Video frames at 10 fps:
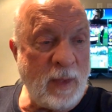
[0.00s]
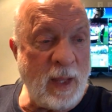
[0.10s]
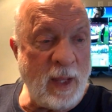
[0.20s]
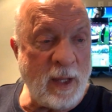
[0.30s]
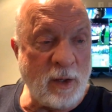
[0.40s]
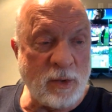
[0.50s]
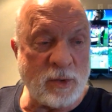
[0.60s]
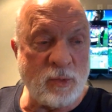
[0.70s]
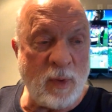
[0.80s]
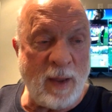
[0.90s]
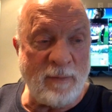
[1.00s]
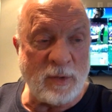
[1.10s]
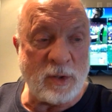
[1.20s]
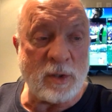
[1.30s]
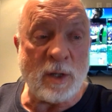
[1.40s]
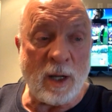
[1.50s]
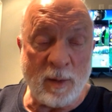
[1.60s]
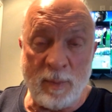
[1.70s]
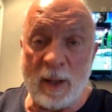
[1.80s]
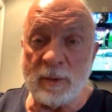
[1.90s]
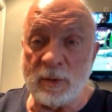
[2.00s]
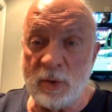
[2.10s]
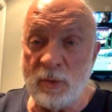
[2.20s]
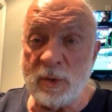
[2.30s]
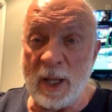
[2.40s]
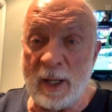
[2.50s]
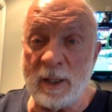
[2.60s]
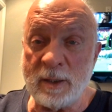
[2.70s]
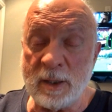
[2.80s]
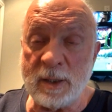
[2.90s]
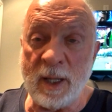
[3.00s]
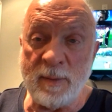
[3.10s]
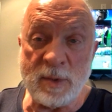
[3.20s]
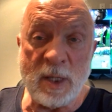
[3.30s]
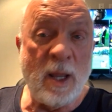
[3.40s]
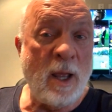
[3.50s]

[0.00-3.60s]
Eagles, Ravens, you talk about two talented teams.